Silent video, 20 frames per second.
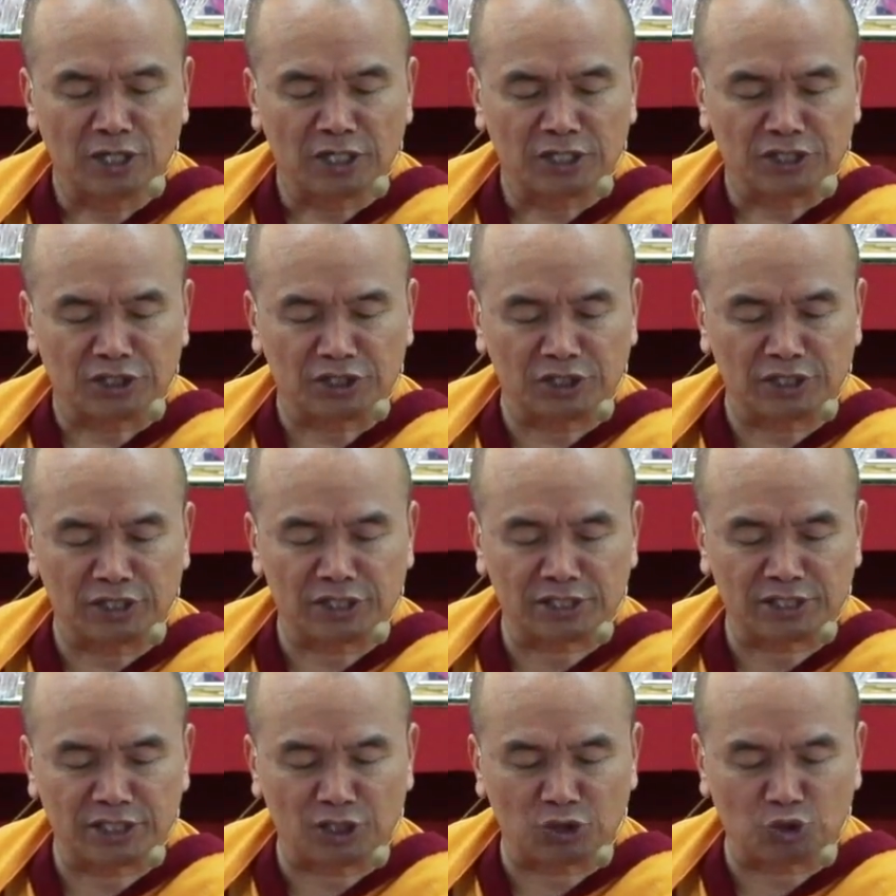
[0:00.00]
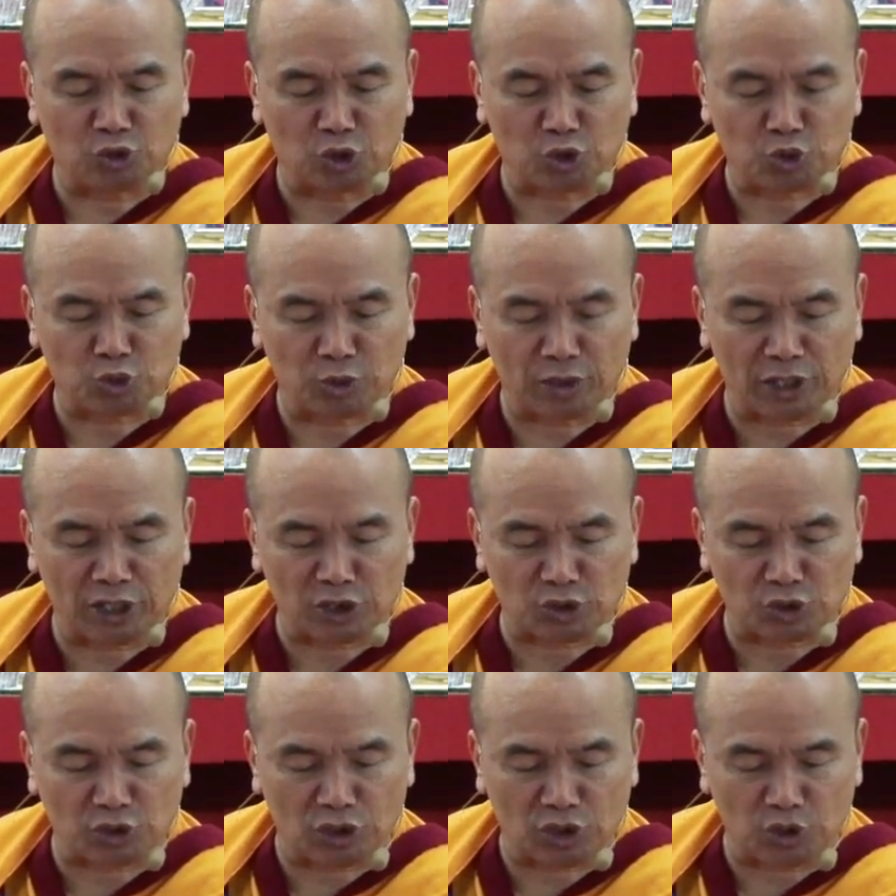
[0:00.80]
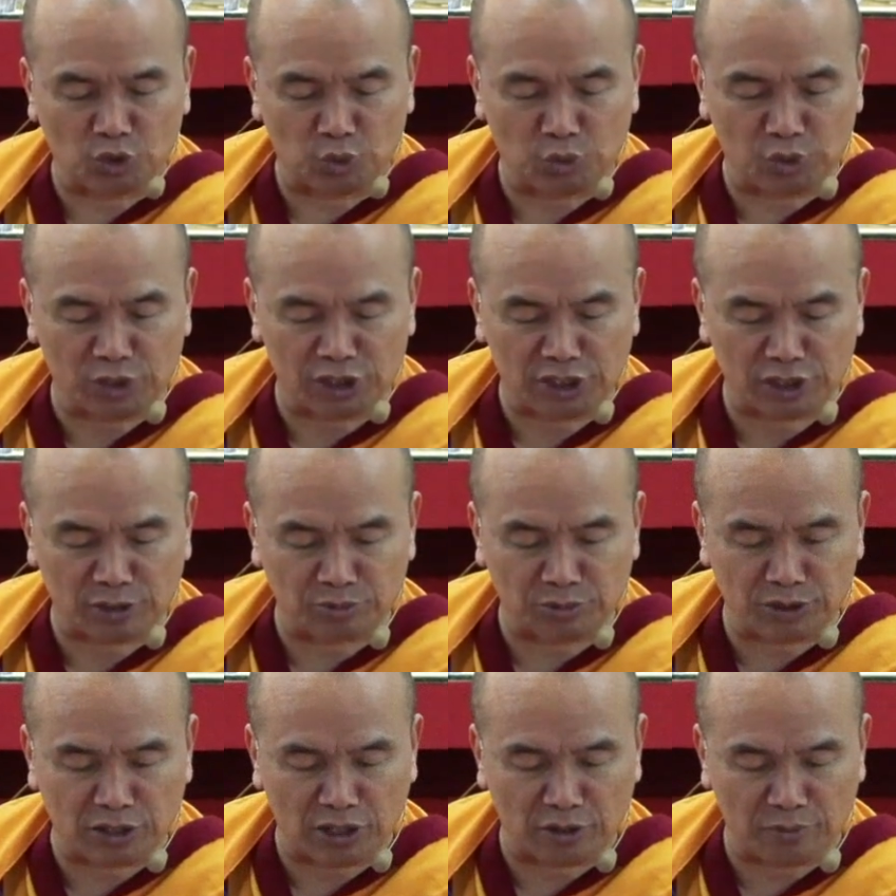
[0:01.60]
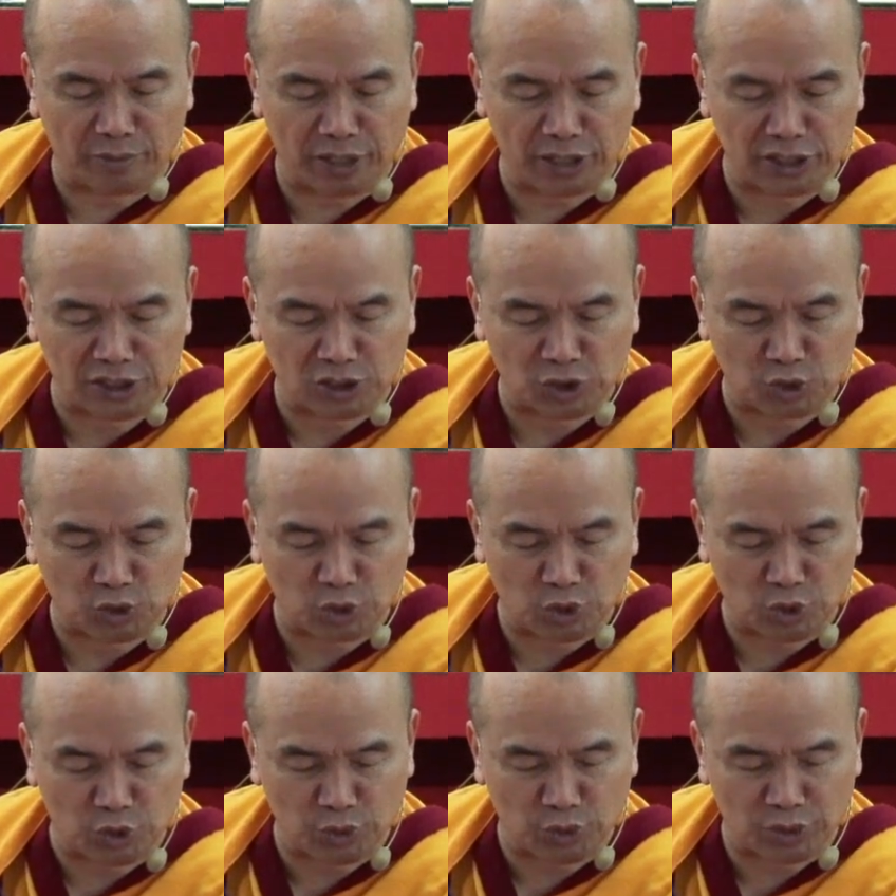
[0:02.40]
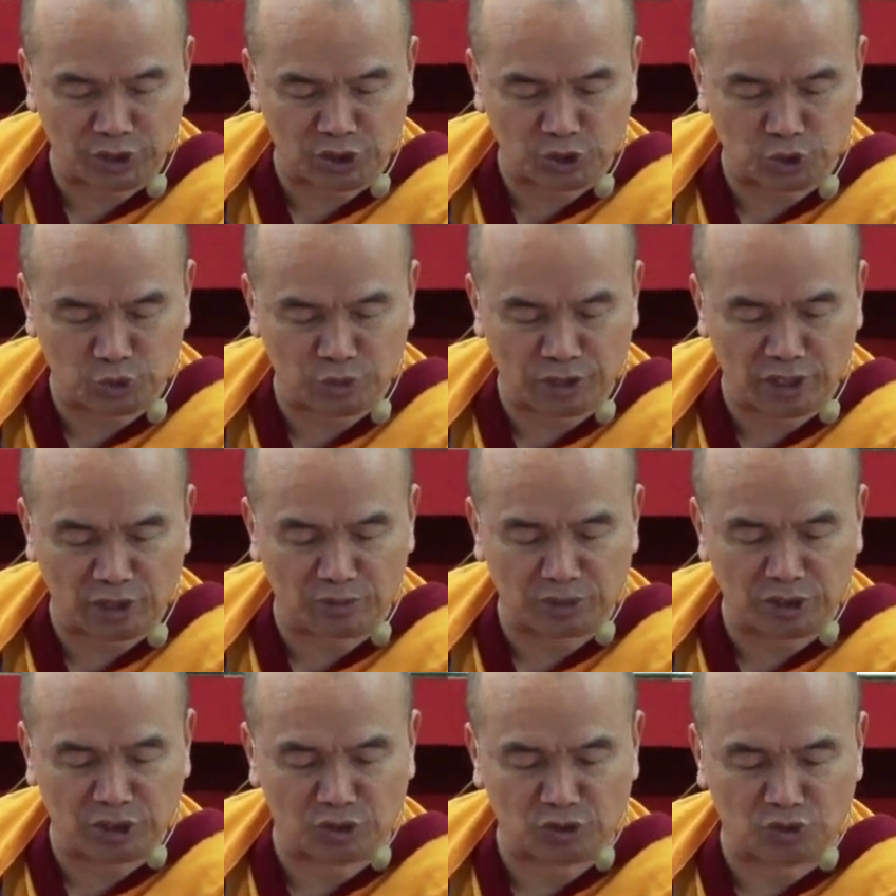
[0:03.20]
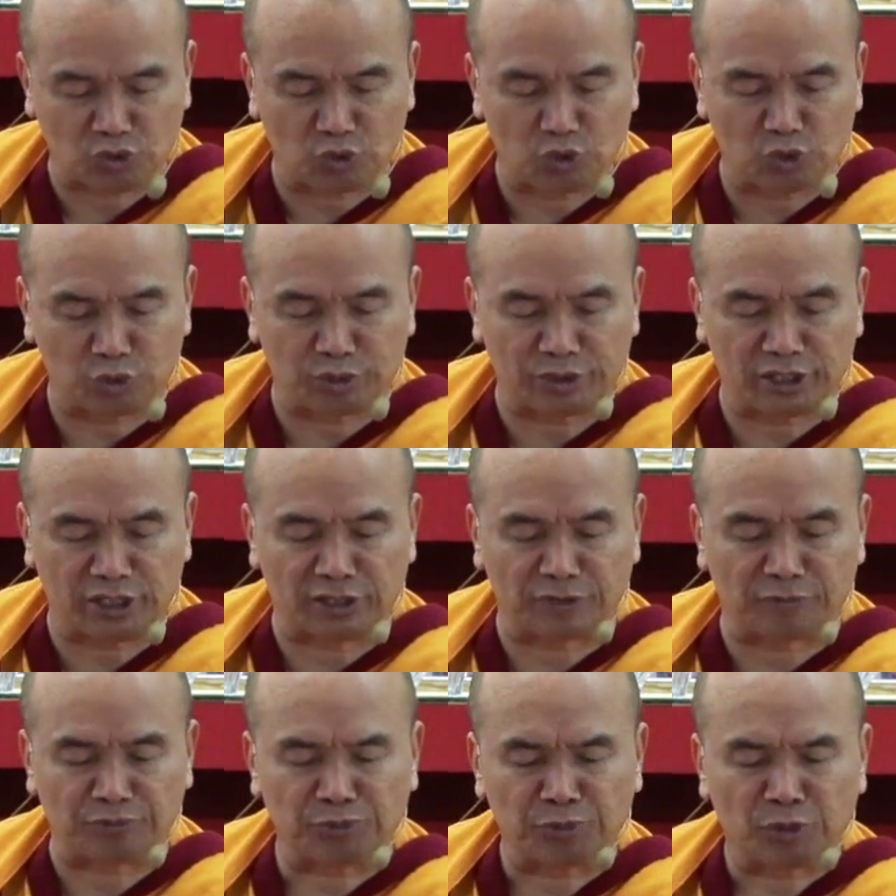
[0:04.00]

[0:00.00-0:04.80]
Shiri is the non-dual exalted wisdom that abides in congruence with the emptiness of object.